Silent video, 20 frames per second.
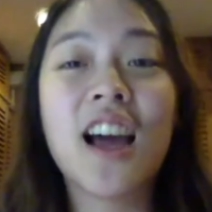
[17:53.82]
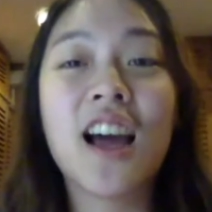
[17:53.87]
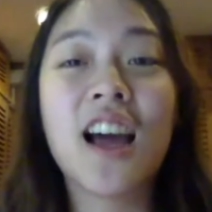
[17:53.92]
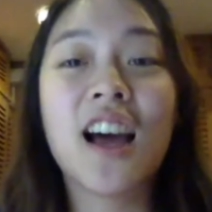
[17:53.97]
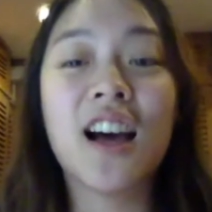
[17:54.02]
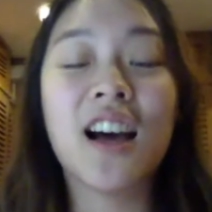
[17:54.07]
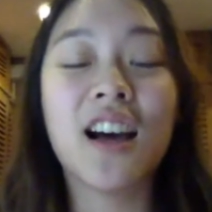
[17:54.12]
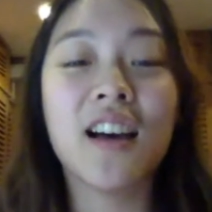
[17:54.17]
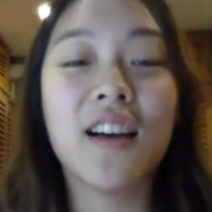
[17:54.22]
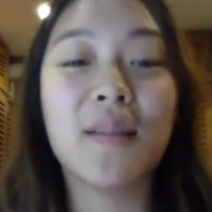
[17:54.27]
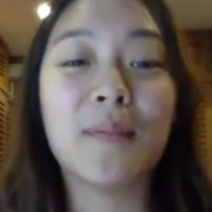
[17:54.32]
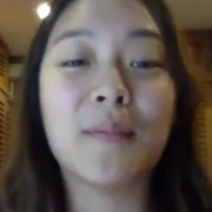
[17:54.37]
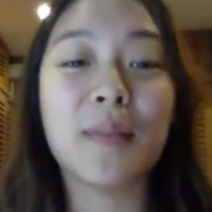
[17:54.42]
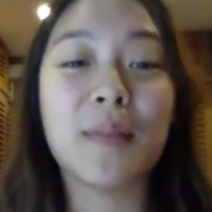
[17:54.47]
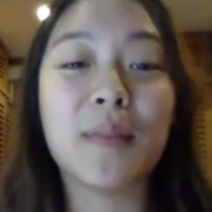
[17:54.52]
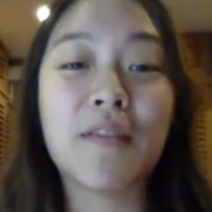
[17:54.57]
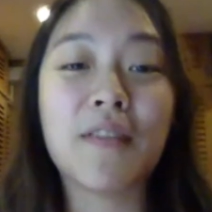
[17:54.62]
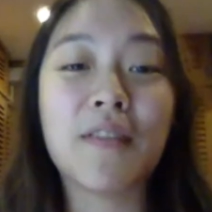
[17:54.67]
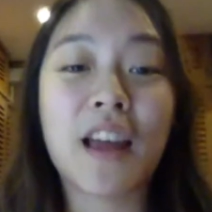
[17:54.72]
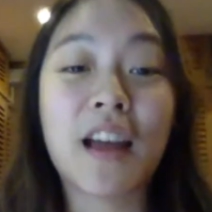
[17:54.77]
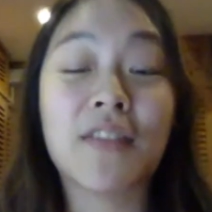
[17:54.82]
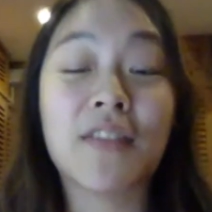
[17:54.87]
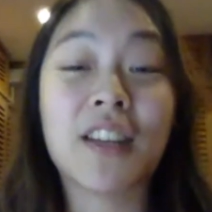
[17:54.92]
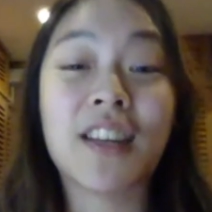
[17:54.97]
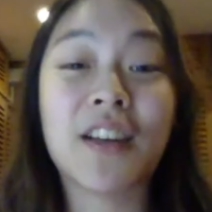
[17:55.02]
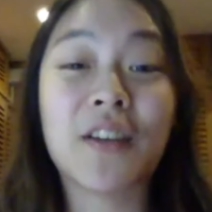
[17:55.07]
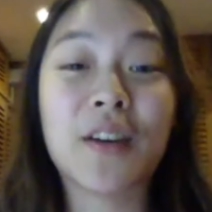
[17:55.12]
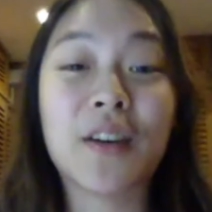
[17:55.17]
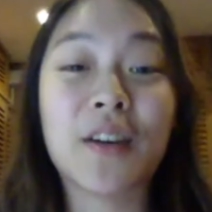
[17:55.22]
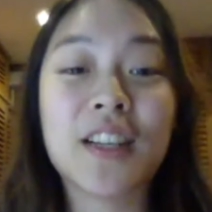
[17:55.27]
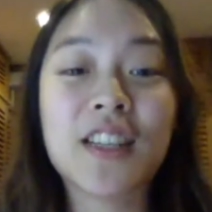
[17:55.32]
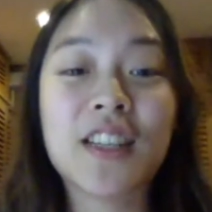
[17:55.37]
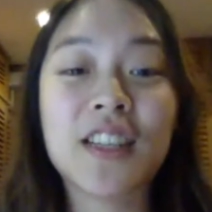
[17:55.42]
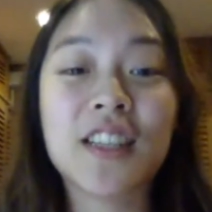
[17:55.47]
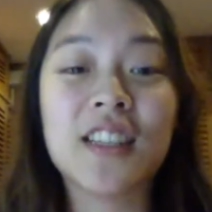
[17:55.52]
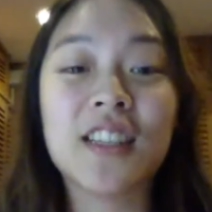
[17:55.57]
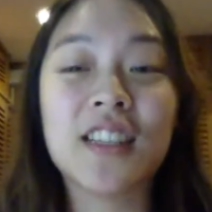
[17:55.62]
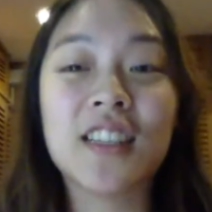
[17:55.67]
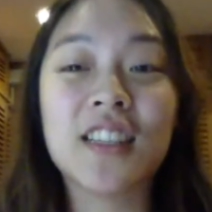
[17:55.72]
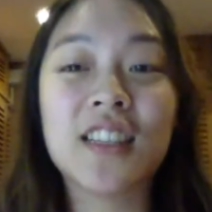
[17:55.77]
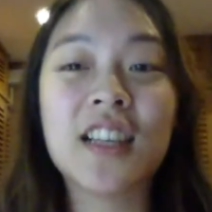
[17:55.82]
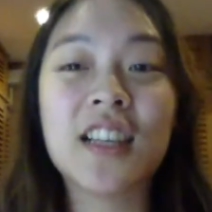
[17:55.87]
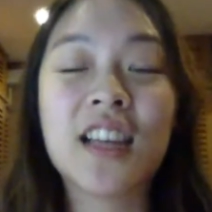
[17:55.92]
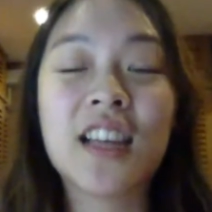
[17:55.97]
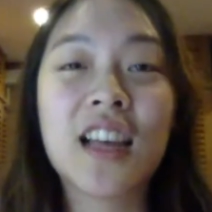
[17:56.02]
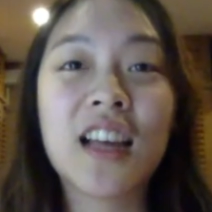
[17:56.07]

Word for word: um, if they have any questions.